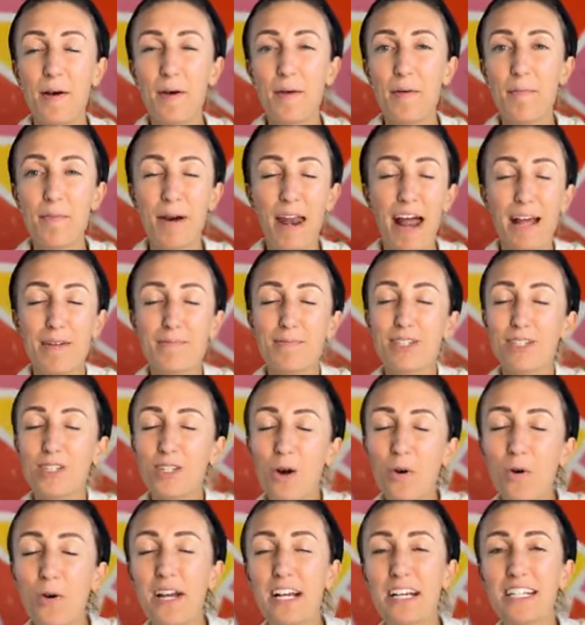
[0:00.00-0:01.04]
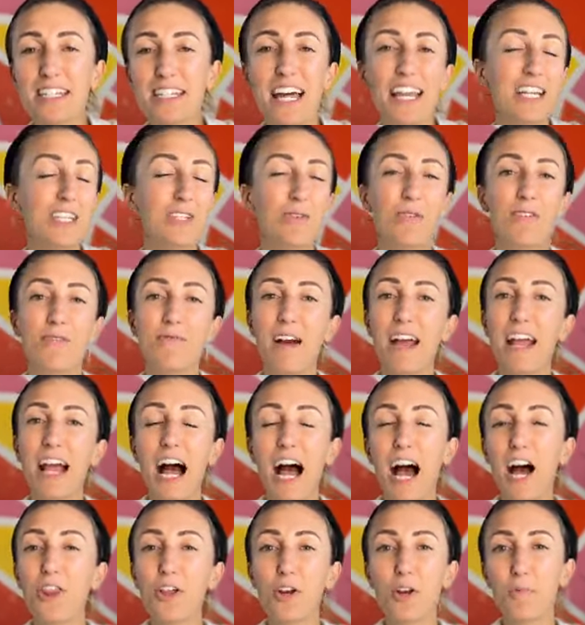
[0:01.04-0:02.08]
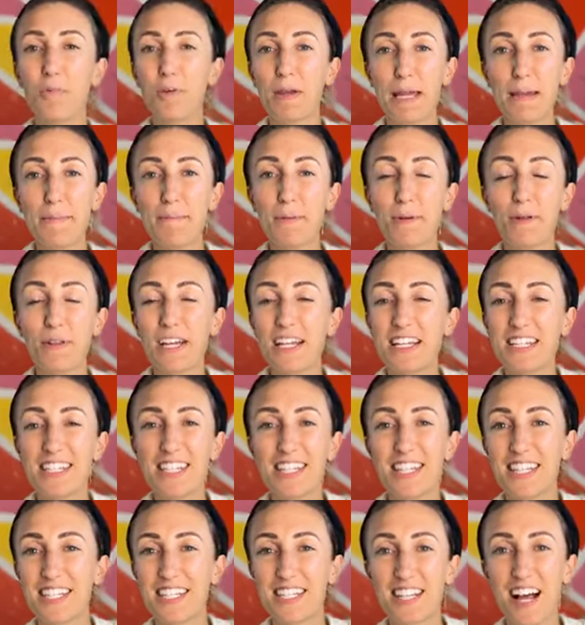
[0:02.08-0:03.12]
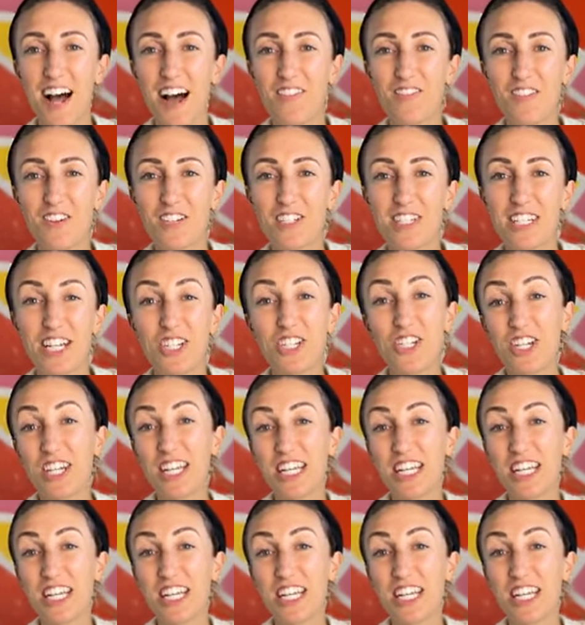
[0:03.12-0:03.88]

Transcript: But I'm so excited to invite other people into this conversation,